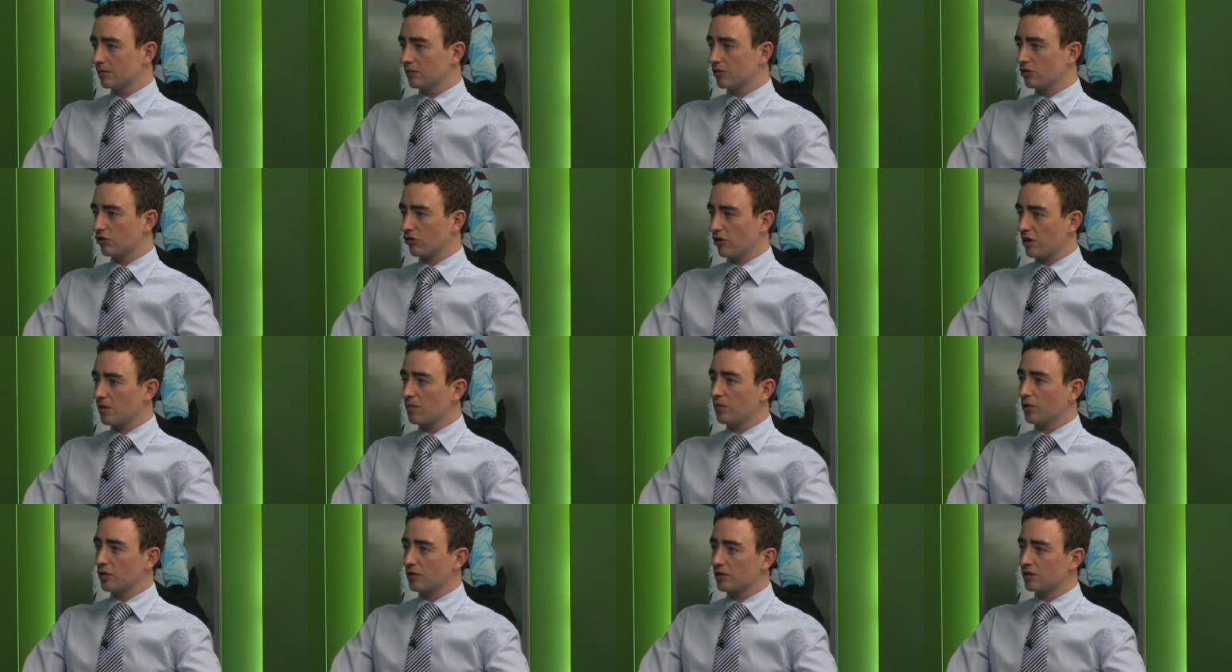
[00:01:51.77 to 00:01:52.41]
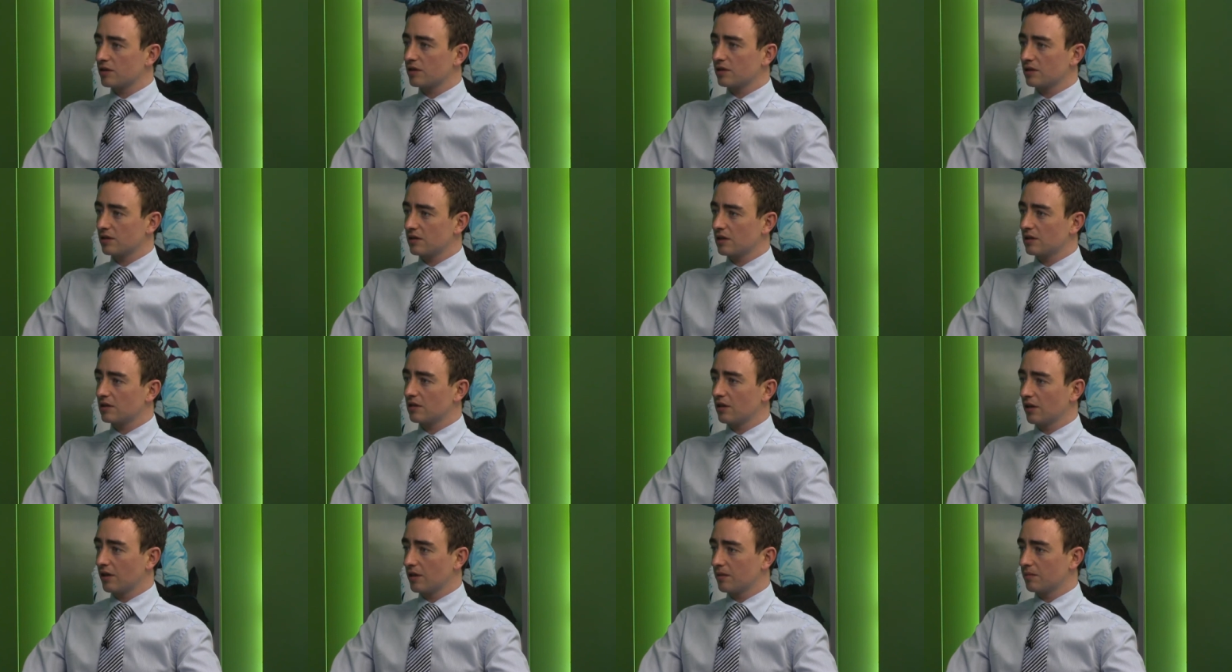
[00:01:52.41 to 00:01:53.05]
3 months is the
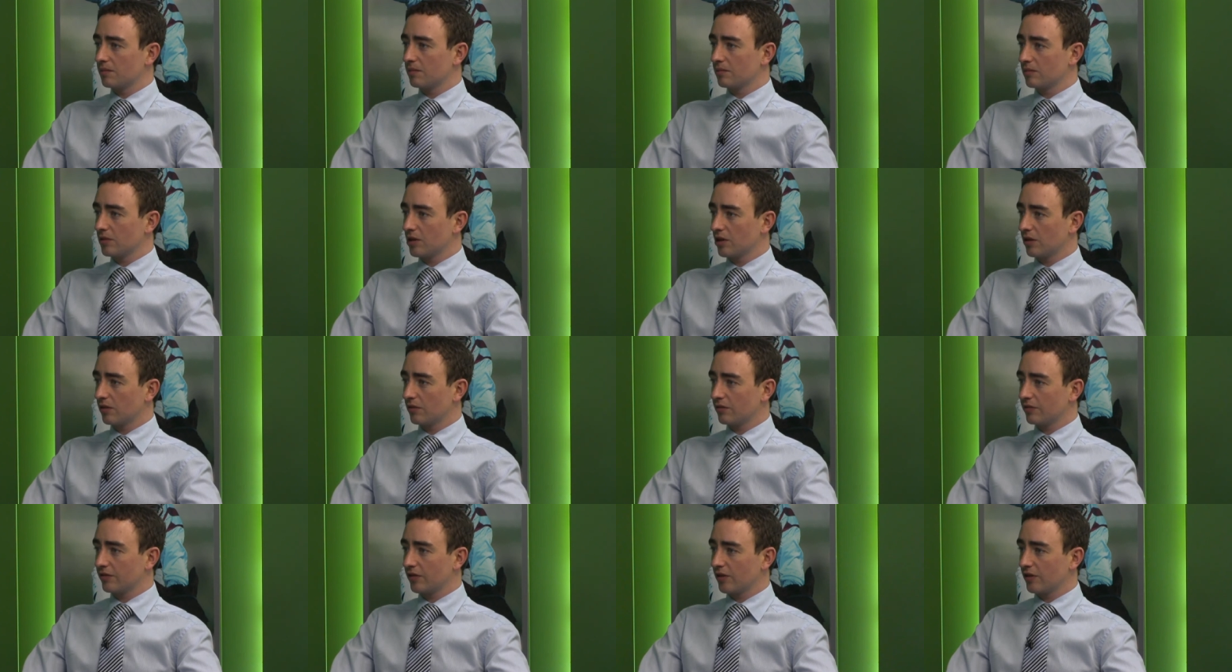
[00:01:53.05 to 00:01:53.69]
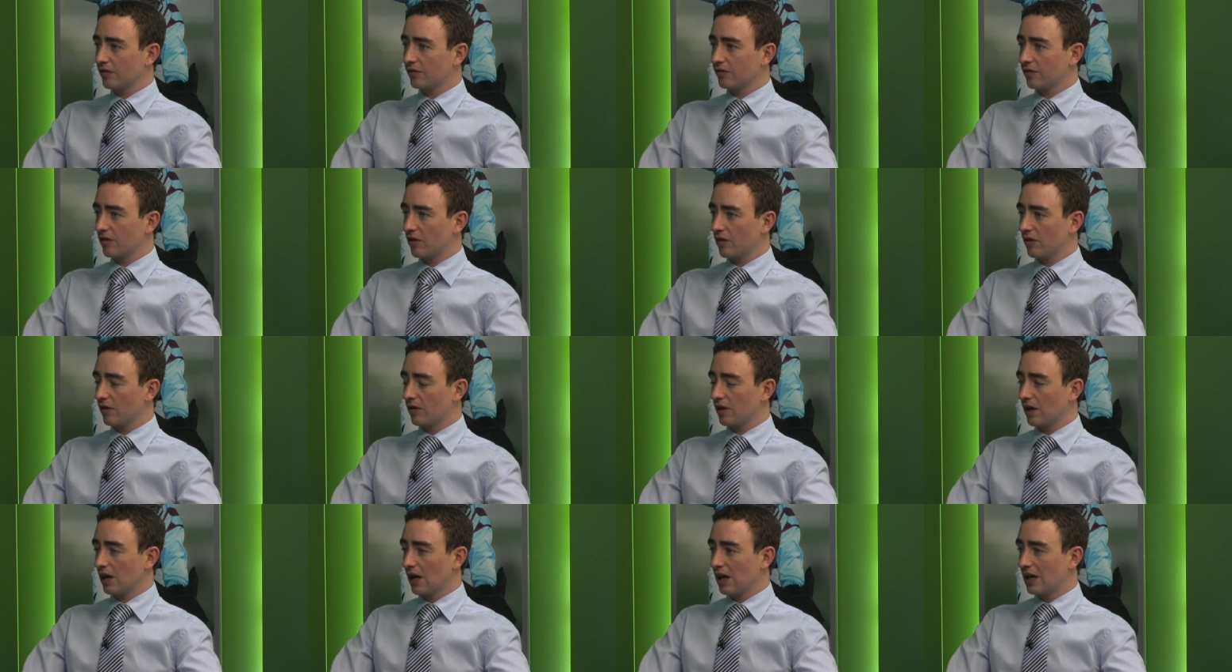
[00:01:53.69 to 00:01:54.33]
time, you know,
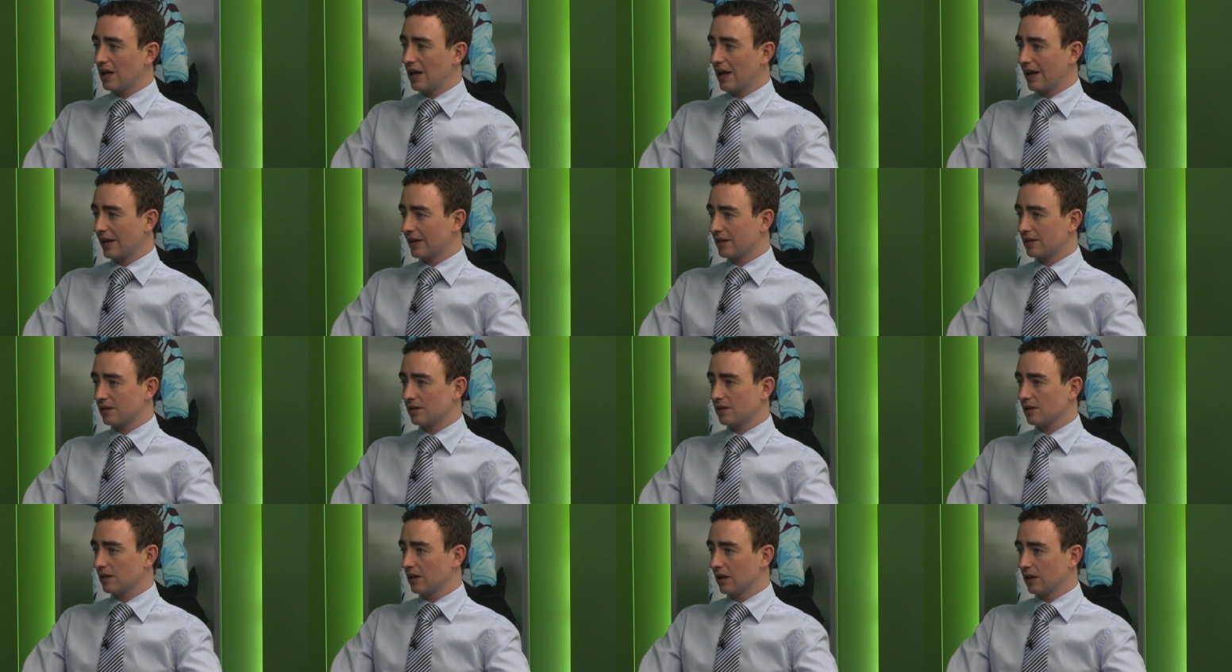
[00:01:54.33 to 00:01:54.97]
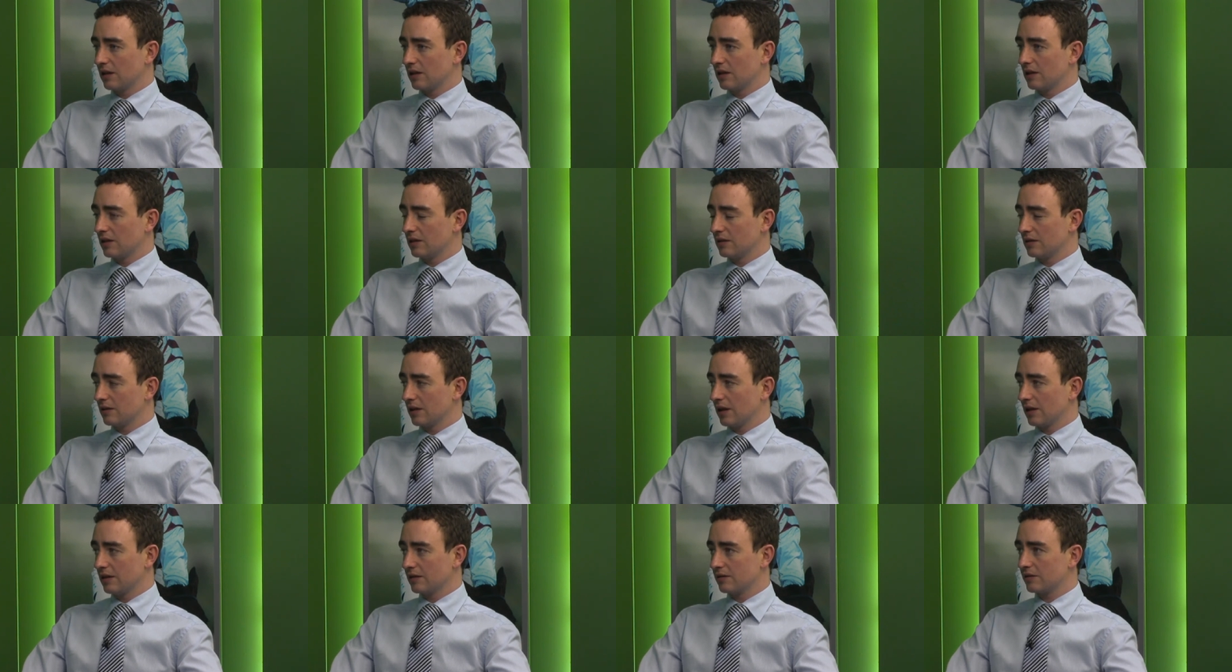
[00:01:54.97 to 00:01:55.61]
for legs
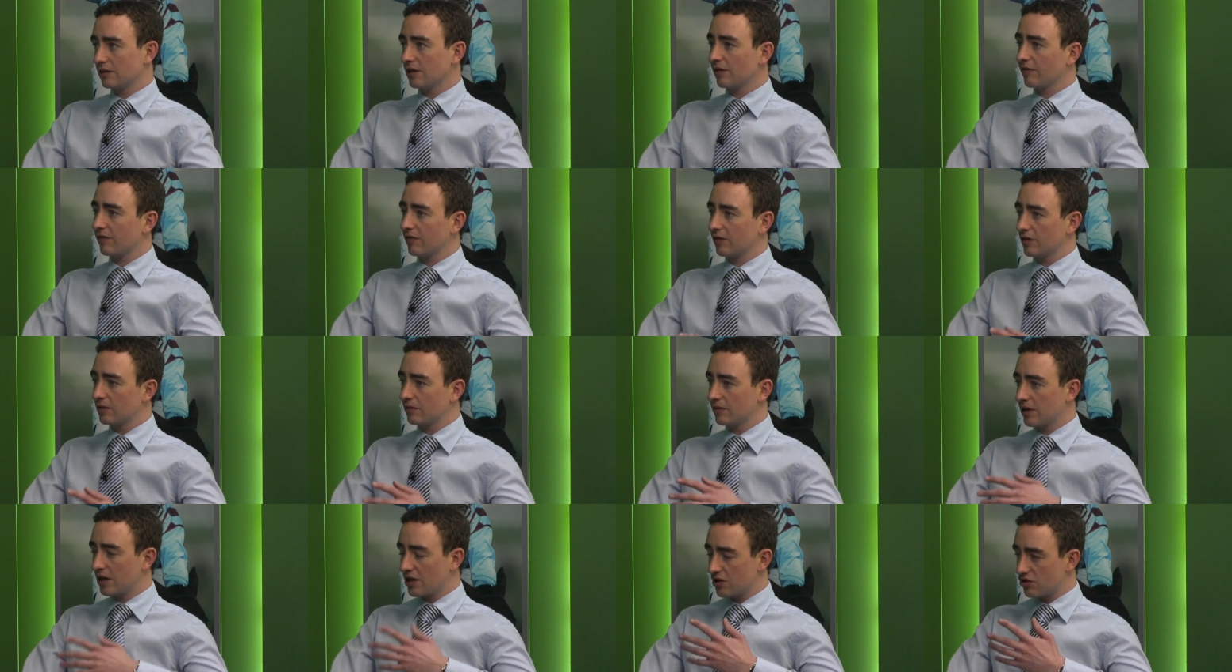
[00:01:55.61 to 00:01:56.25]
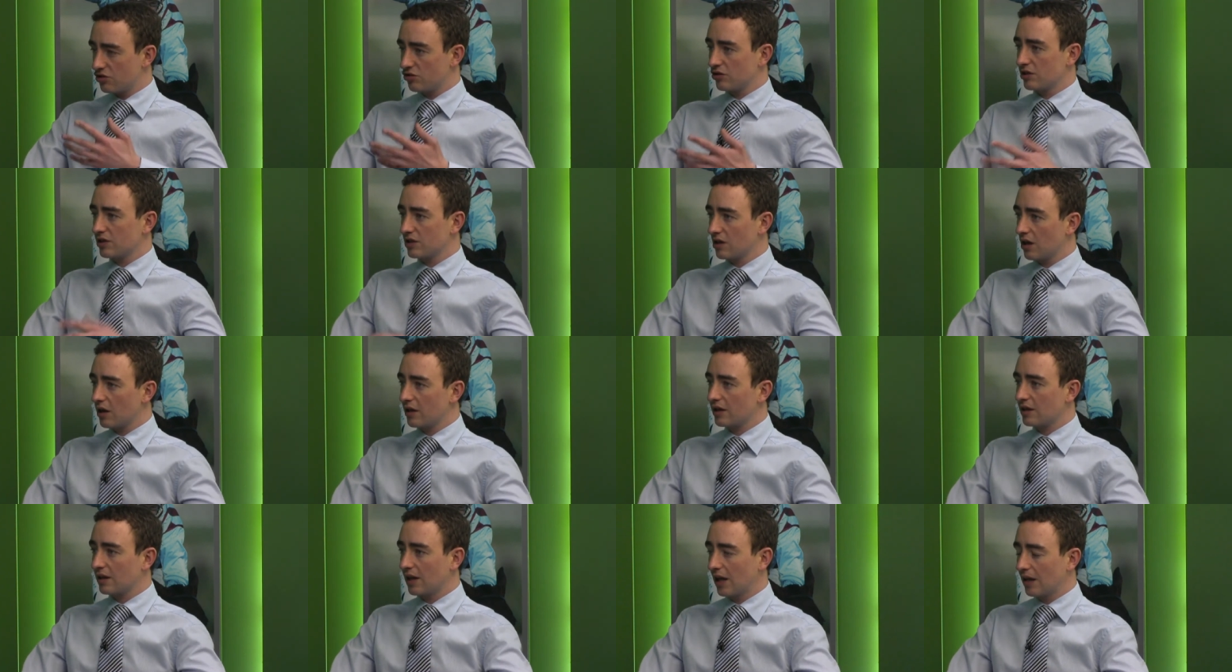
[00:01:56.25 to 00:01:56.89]
and different injuries
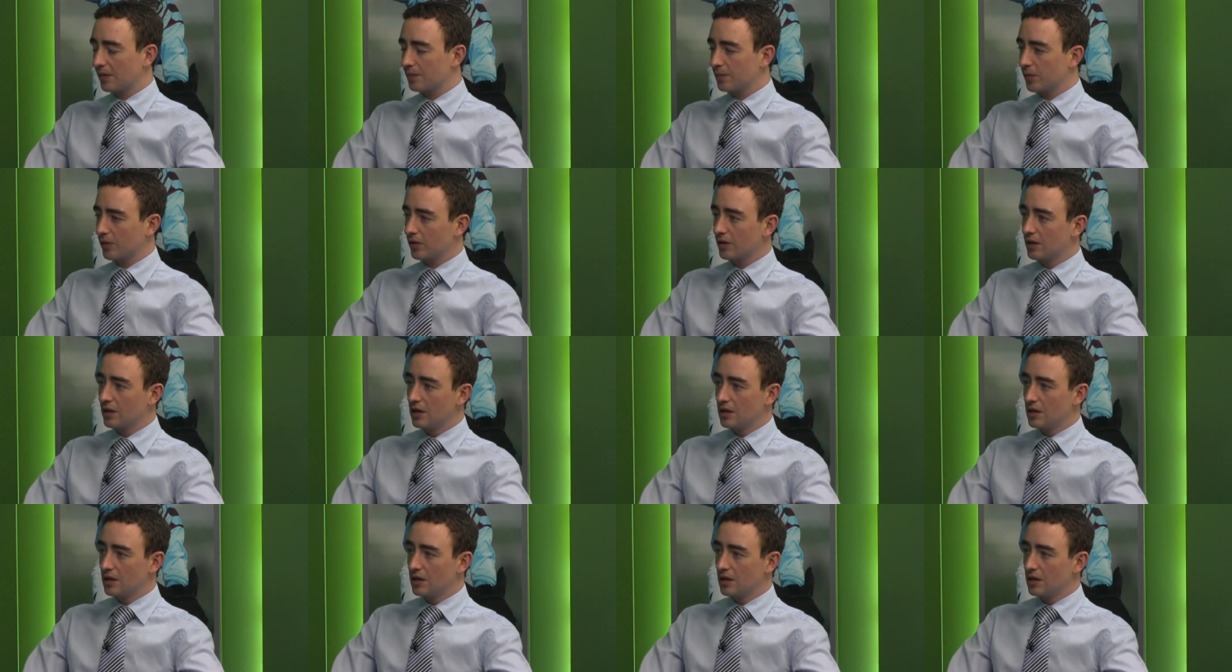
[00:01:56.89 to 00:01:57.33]
like that. But